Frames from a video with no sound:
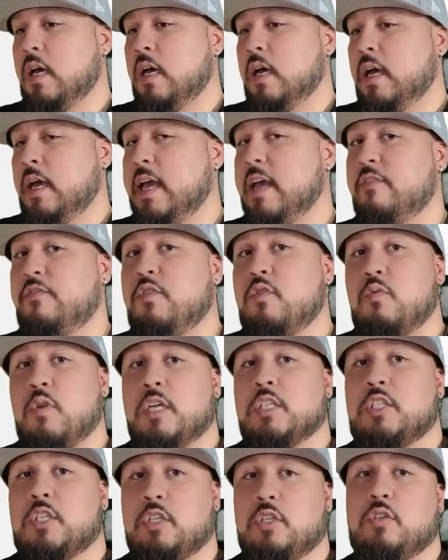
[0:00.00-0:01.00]
if you want
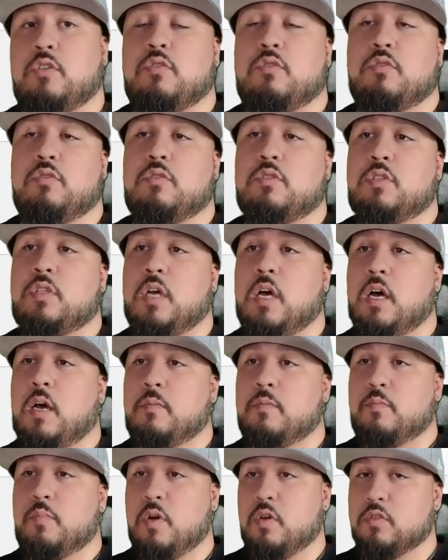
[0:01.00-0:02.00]
to use
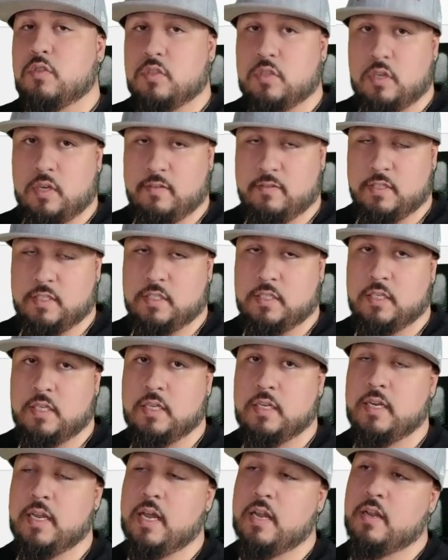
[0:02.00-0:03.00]
postal service.
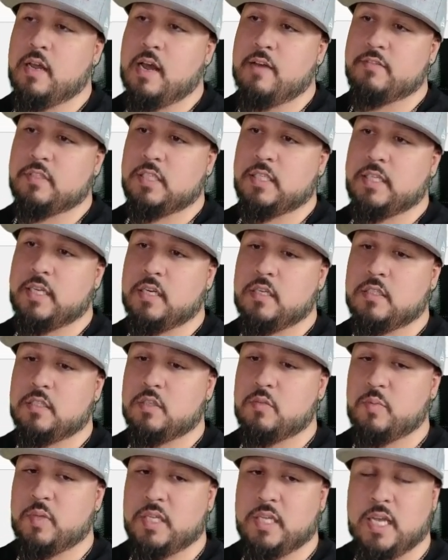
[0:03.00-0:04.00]
Now, obviously, there's
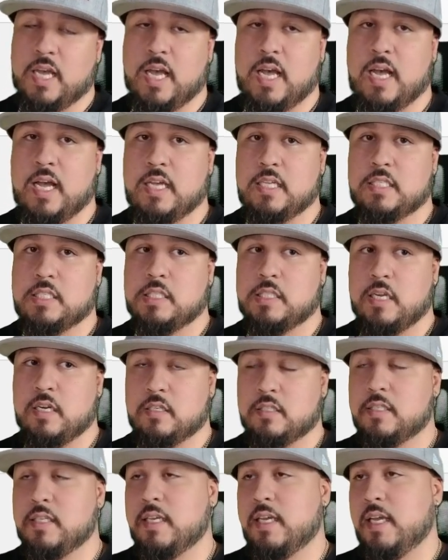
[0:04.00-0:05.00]
UPS, there's
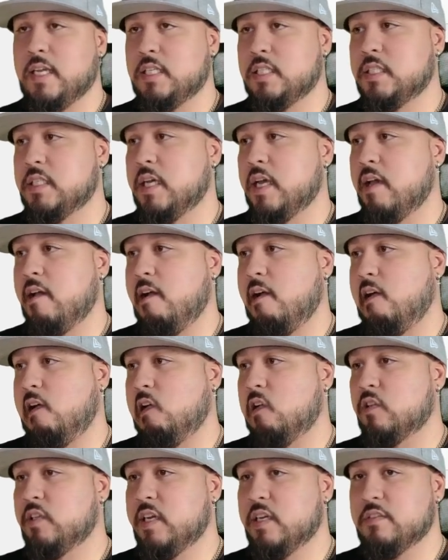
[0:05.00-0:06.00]

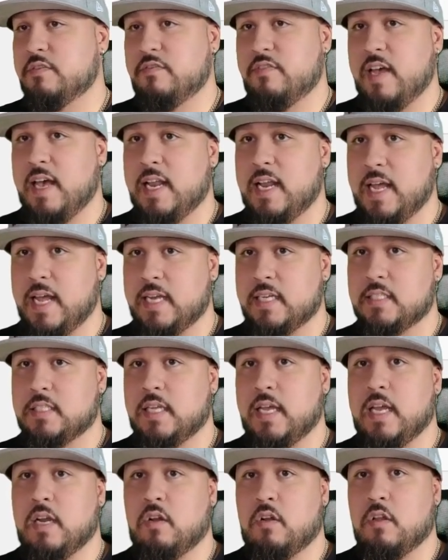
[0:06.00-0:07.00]
DHL, there's FedEx,
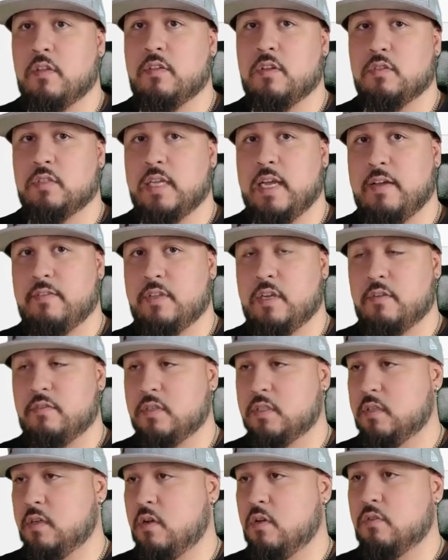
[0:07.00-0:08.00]
and all of those have their
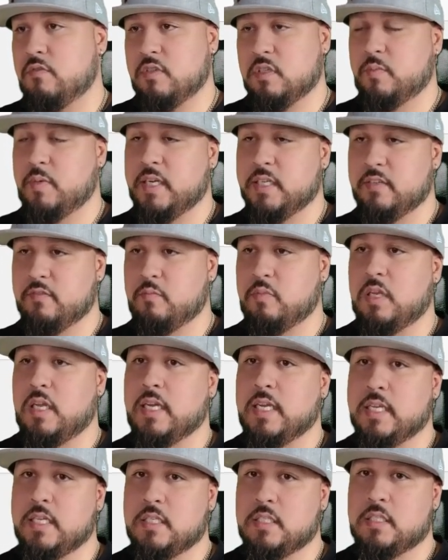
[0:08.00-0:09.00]
own respective
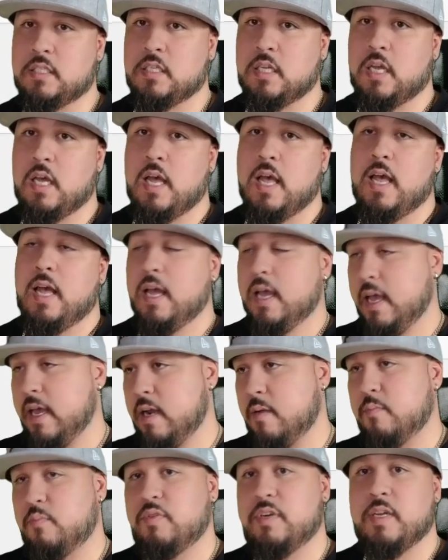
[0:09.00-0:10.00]
plugins. And
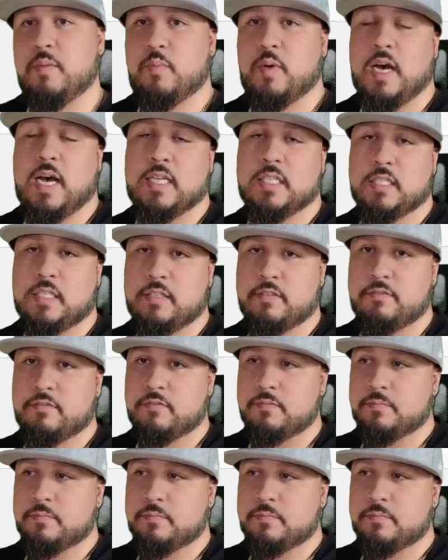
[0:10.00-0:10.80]
I'm pretty positive